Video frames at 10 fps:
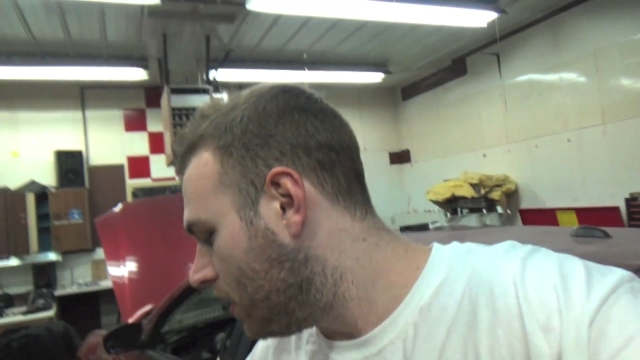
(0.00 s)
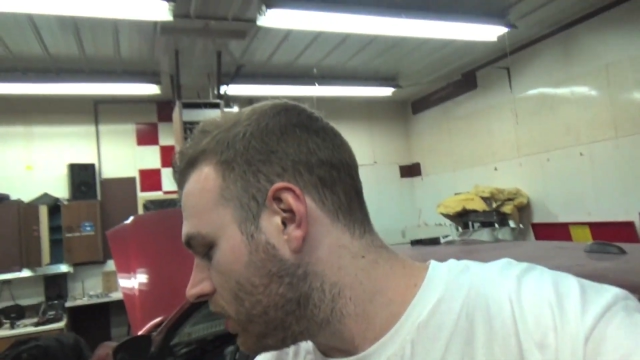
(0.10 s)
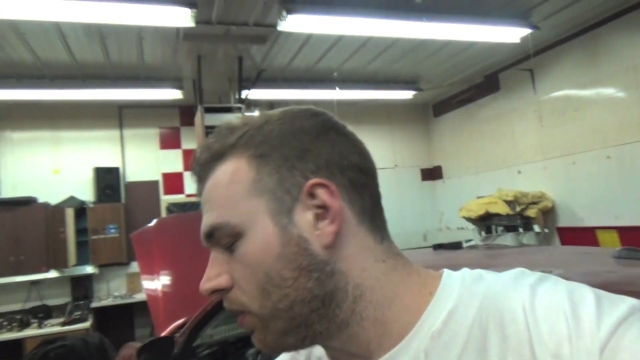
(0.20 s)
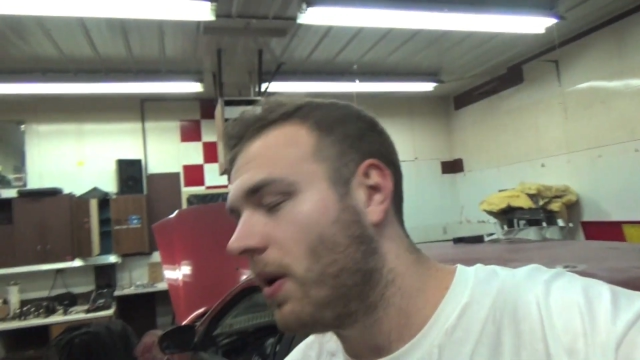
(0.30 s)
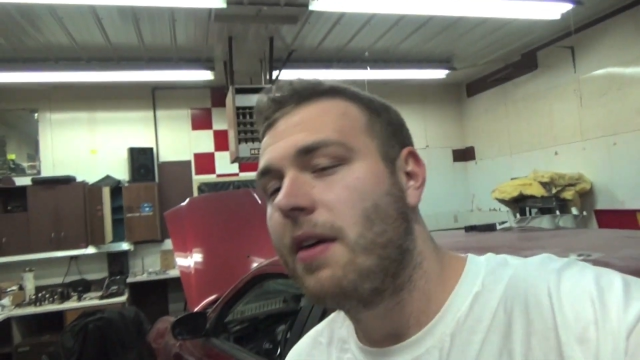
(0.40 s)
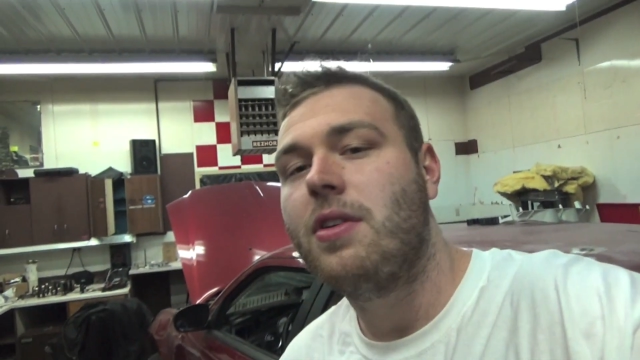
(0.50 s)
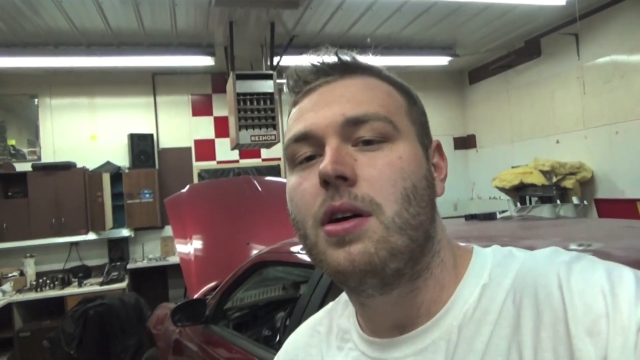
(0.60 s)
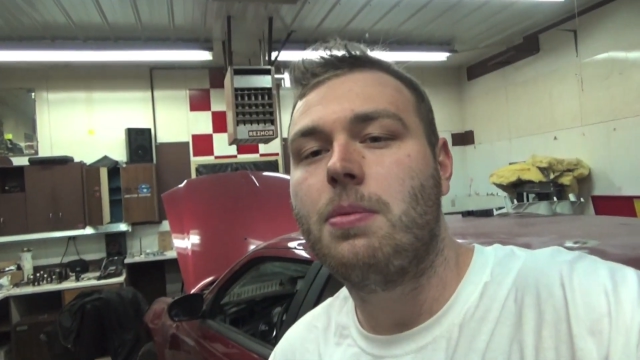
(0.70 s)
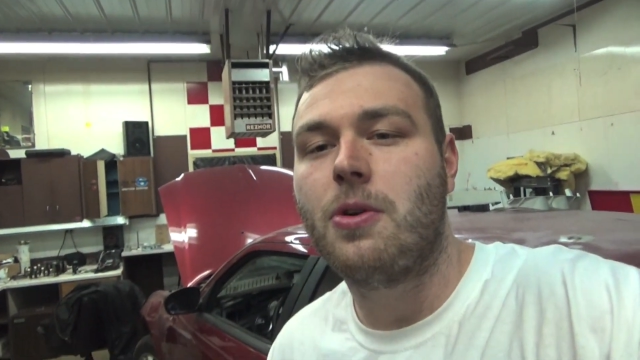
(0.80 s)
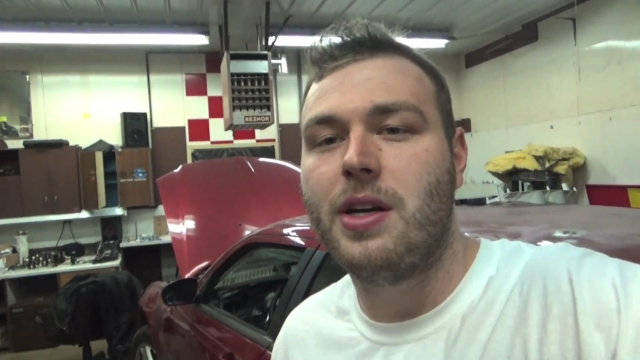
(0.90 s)
So we have to
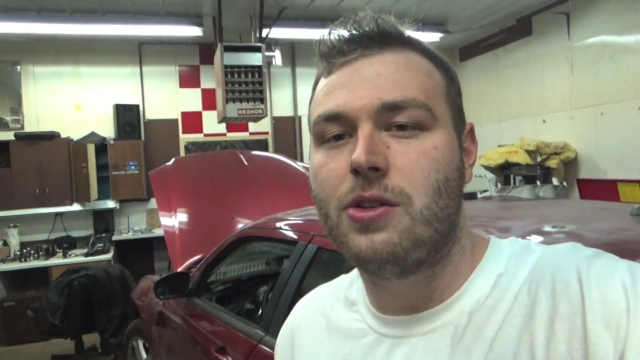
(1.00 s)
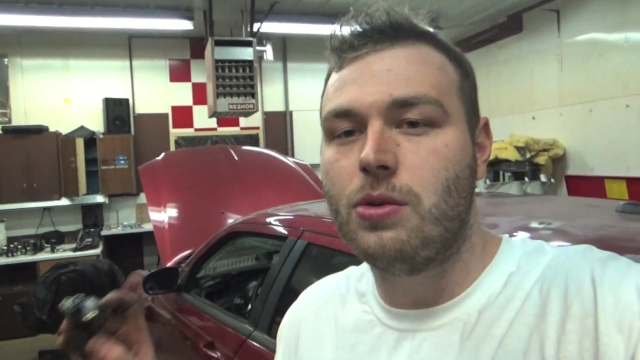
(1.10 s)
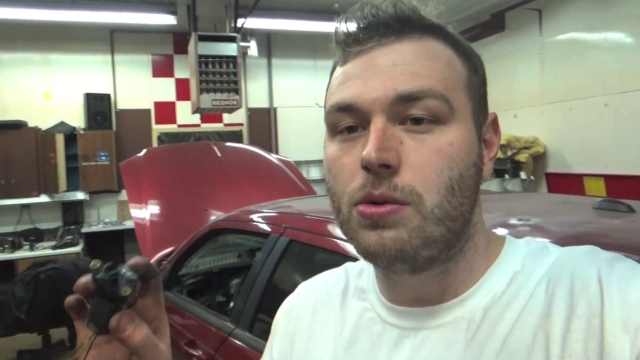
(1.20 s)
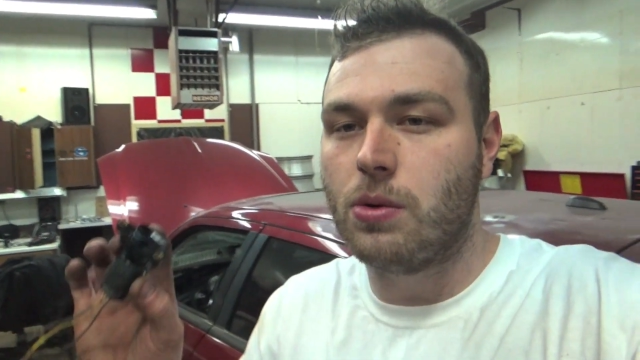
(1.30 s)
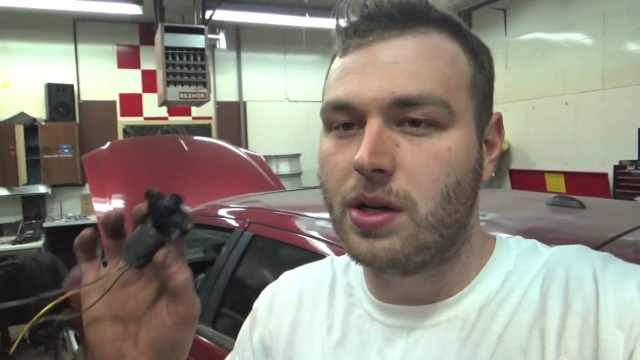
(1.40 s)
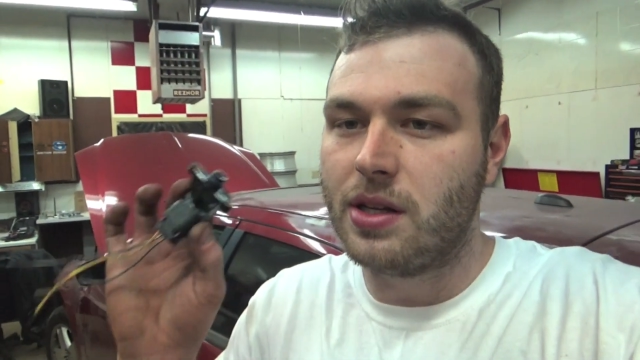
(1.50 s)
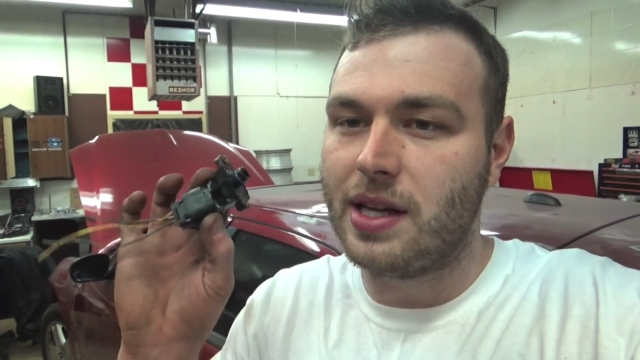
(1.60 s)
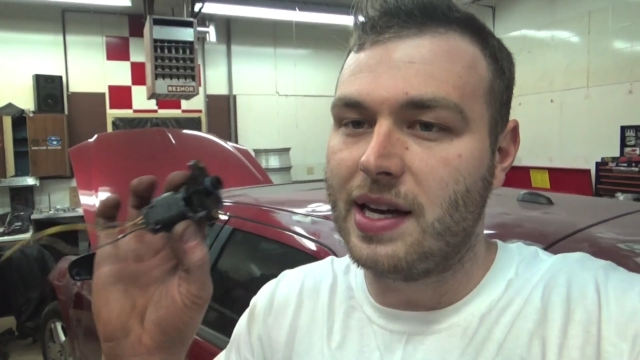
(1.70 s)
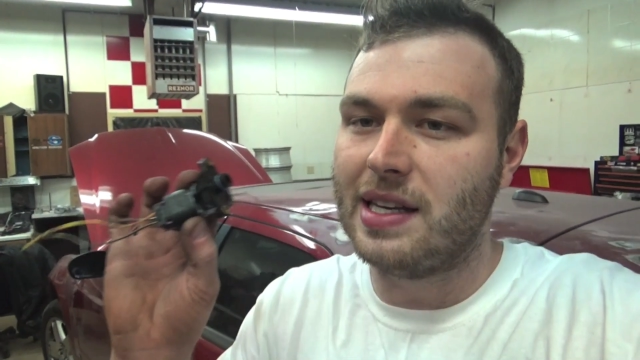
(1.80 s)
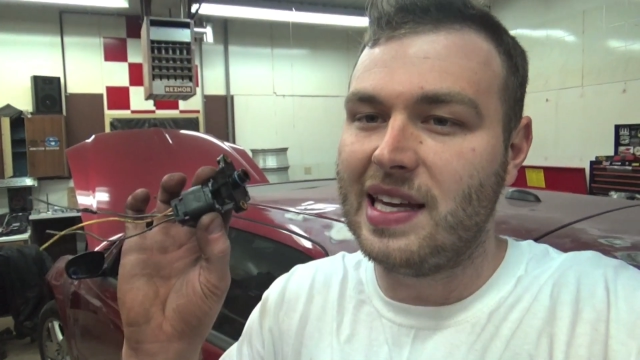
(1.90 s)
upgrade to
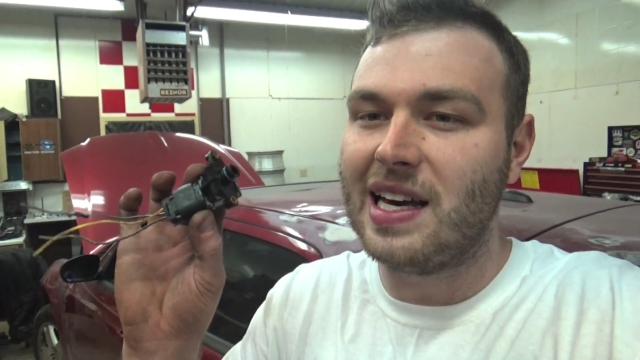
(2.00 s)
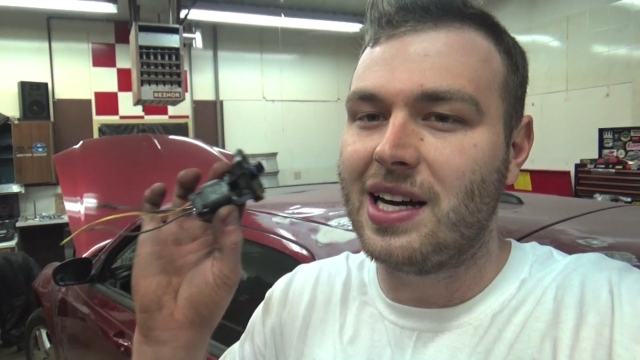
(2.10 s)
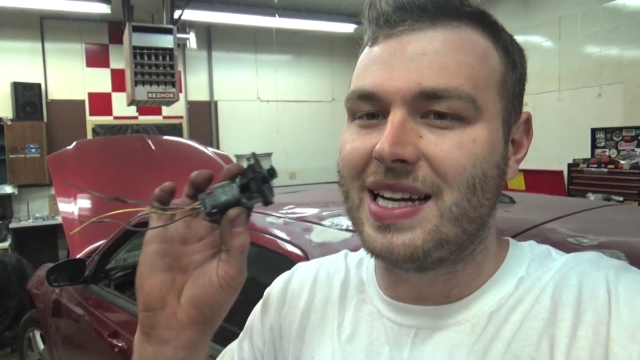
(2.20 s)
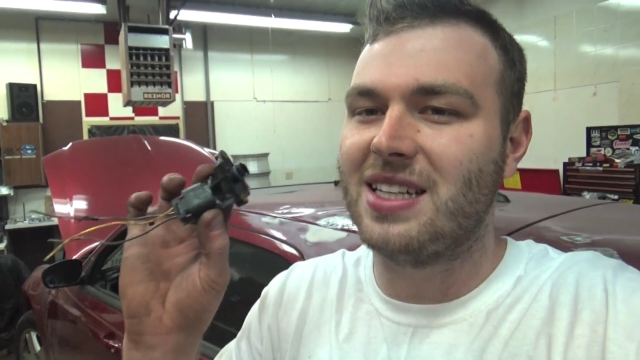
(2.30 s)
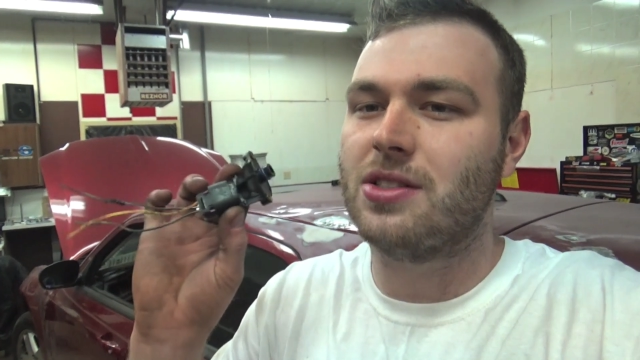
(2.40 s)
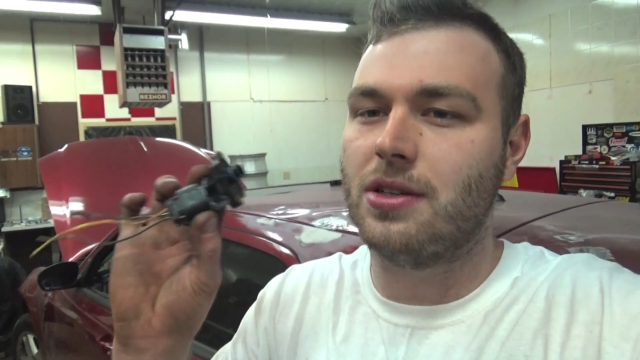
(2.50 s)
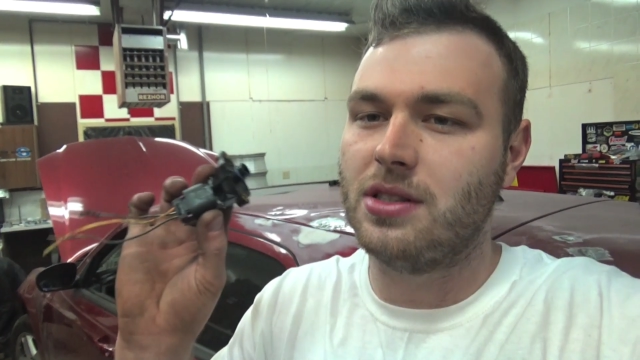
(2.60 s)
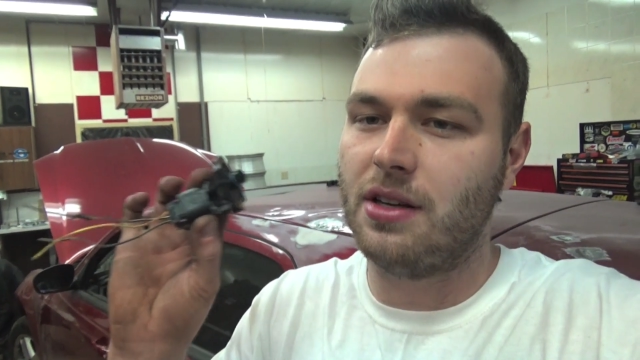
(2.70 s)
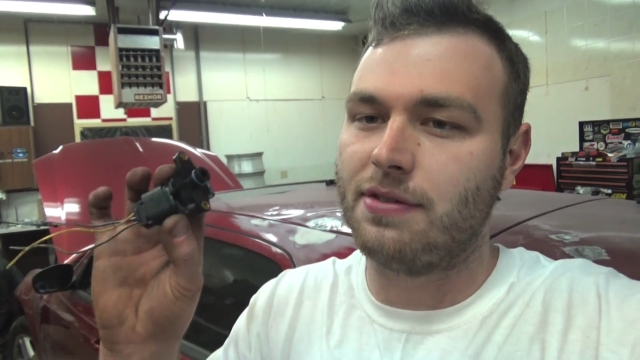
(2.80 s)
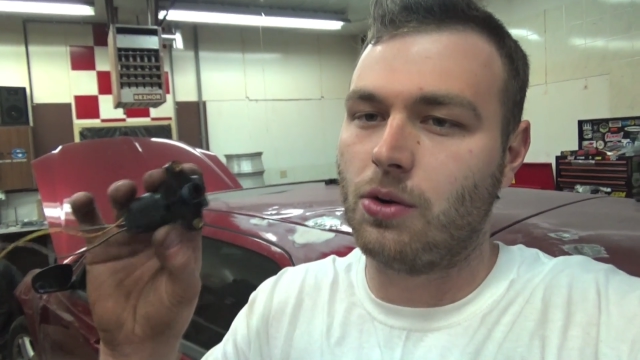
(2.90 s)
that Neon
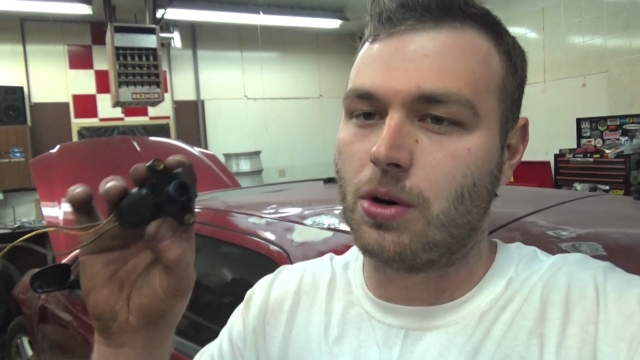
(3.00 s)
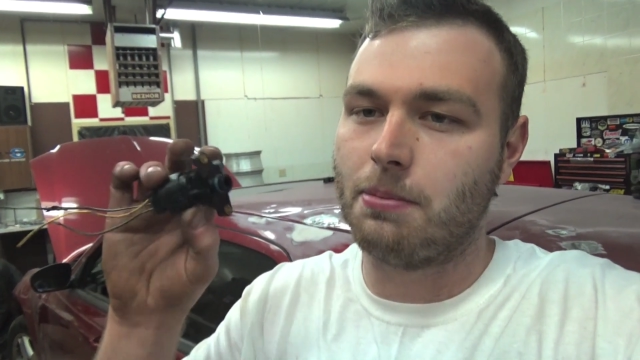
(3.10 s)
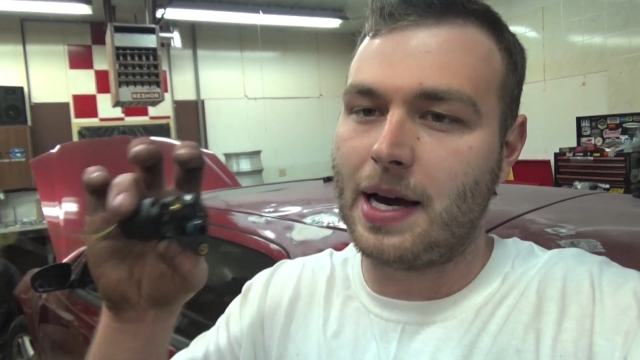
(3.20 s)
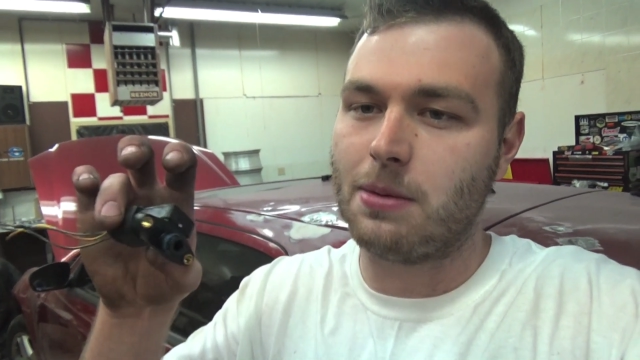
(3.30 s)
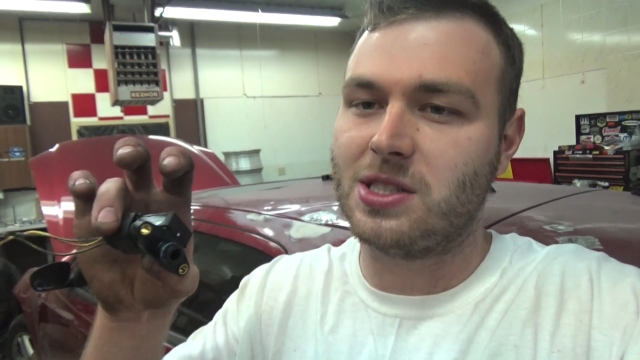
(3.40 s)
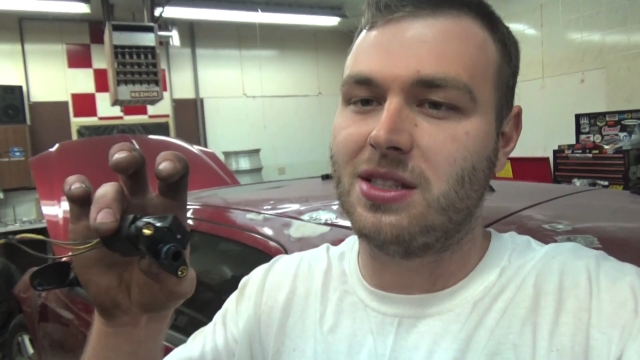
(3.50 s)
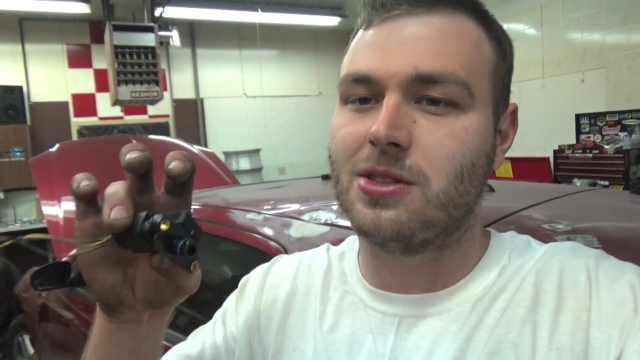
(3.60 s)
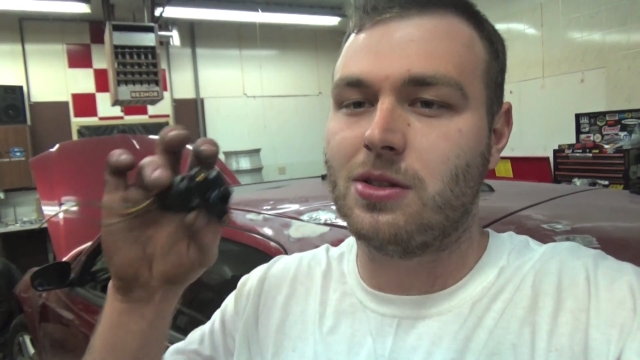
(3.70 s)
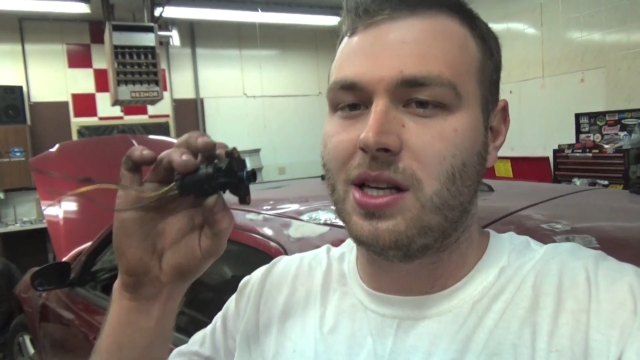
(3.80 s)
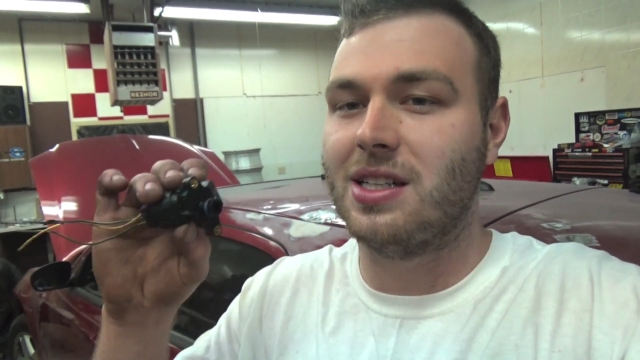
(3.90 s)
SRT4 MAP
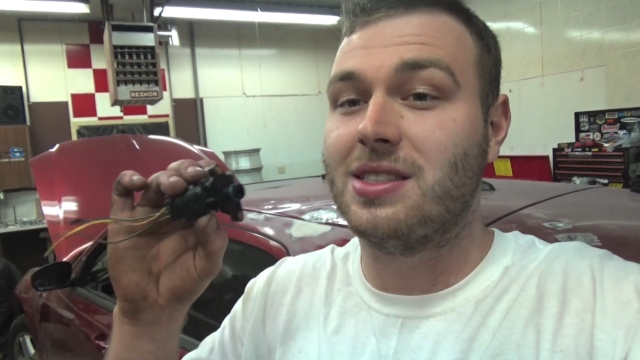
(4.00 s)
sensor that